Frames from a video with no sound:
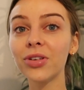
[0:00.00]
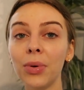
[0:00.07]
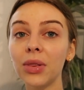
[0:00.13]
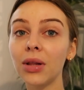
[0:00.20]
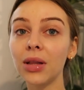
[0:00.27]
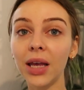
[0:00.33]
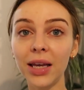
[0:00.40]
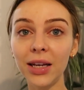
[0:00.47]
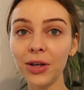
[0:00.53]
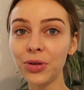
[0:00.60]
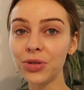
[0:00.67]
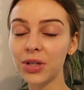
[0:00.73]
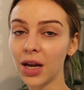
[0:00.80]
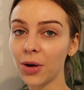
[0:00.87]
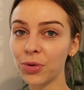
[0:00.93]
But the lady
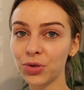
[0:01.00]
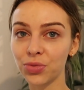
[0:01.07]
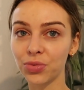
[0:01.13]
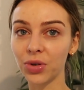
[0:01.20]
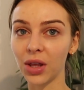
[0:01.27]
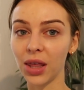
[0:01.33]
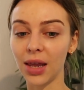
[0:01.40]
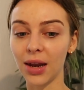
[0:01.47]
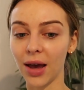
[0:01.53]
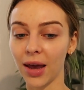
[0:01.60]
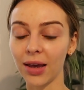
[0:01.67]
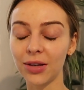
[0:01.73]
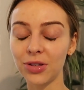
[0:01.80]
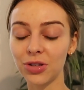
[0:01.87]
who did it was really nice,